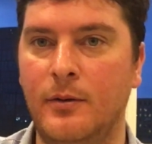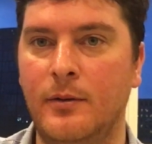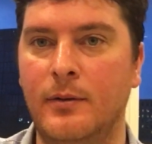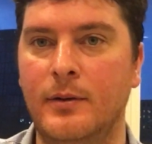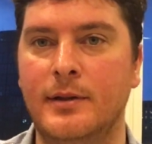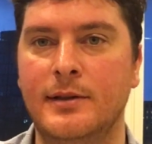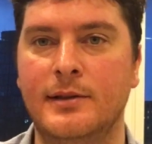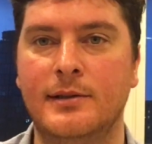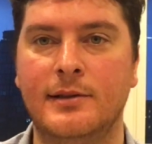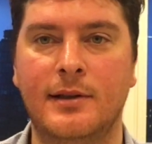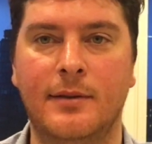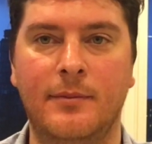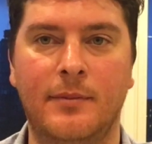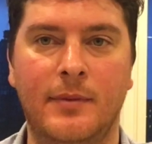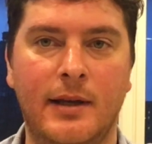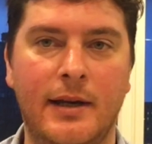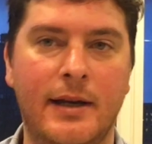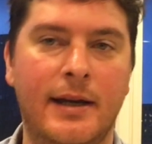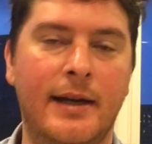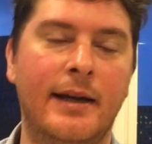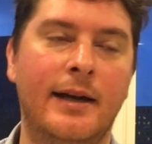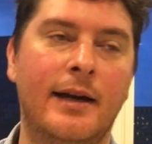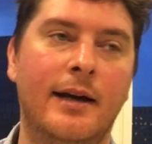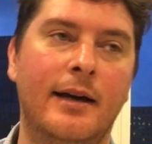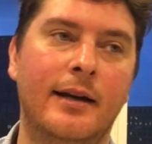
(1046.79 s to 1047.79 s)
is something
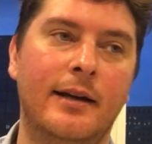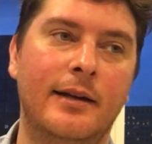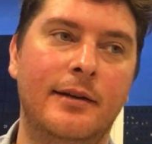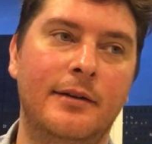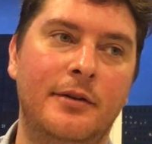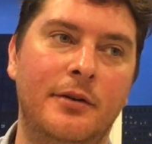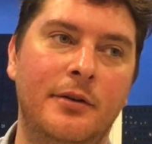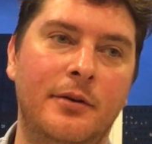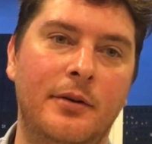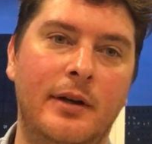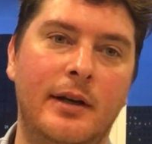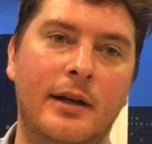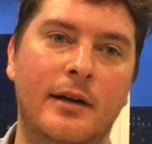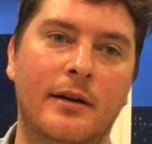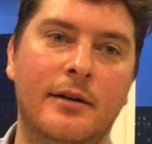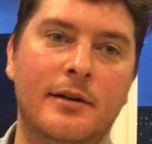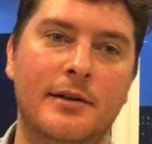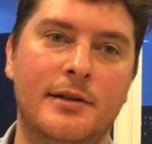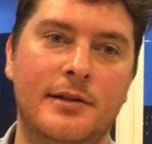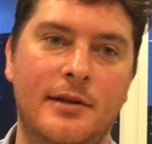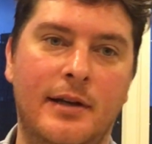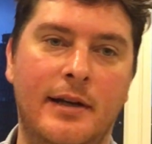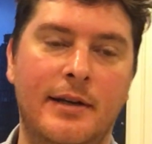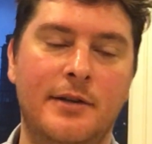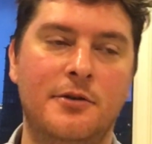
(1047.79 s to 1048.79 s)
I got into here
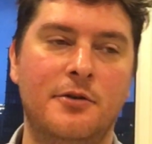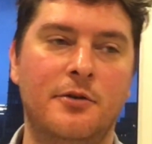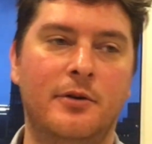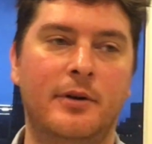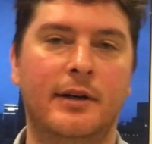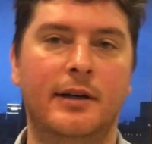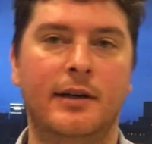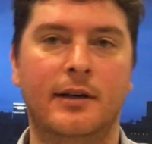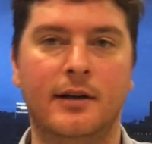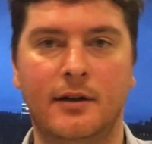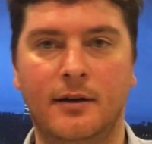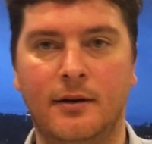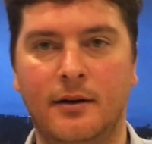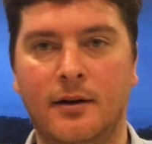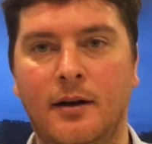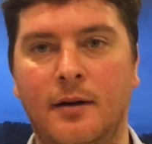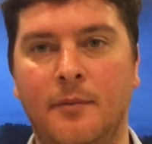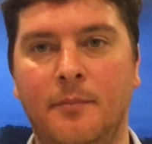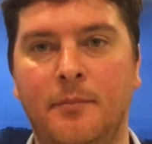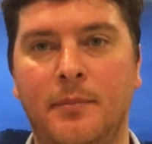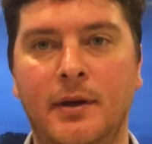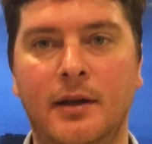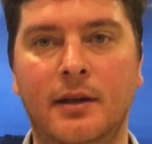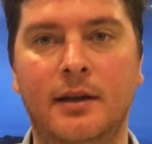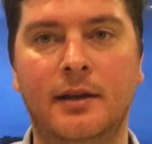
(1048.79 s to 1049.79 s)
is I joined a
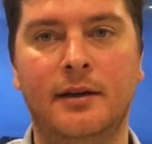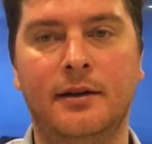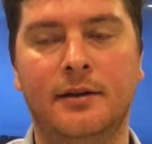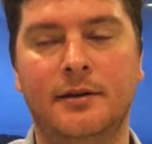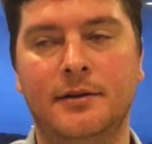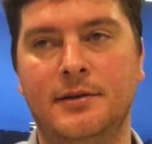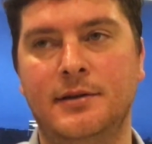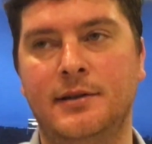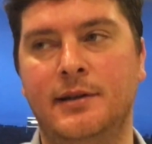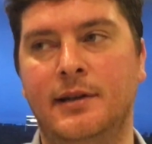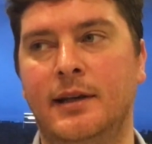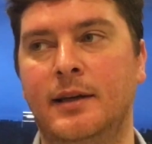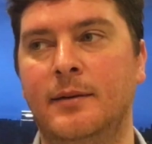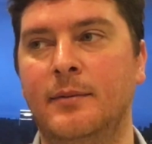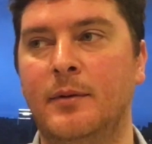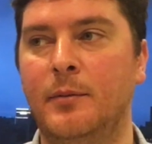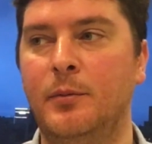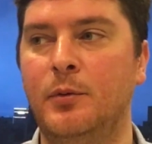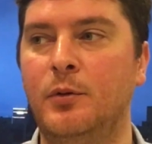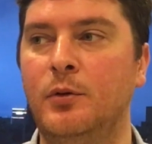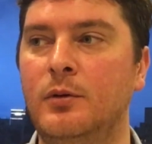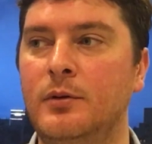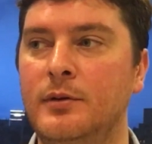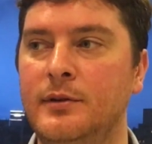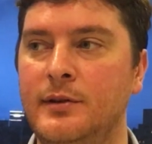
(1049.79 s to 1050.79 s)
billiards team, a
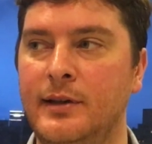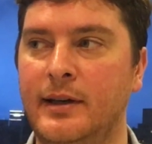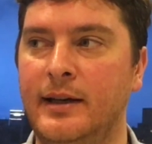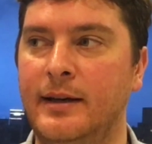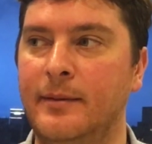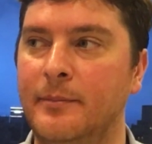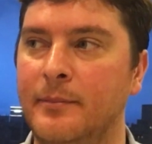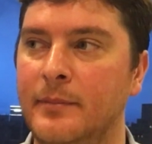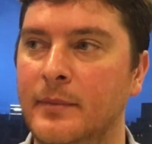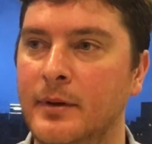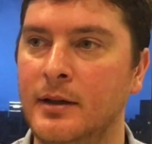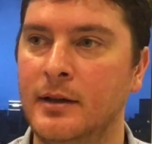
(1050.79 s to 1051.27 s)
pool team.